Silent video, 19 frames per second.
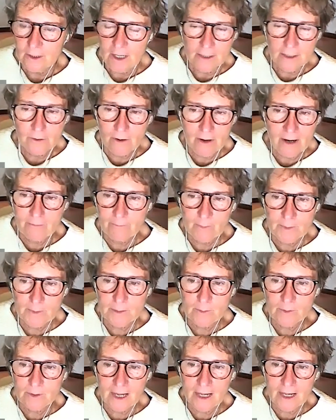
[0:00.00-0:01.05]
And not
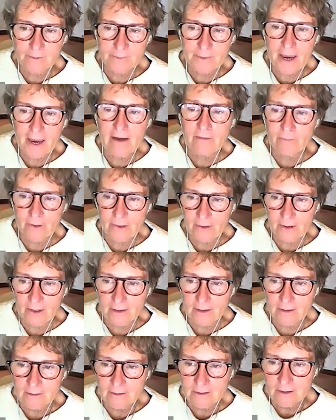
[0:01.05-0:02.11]
everybody will help everything,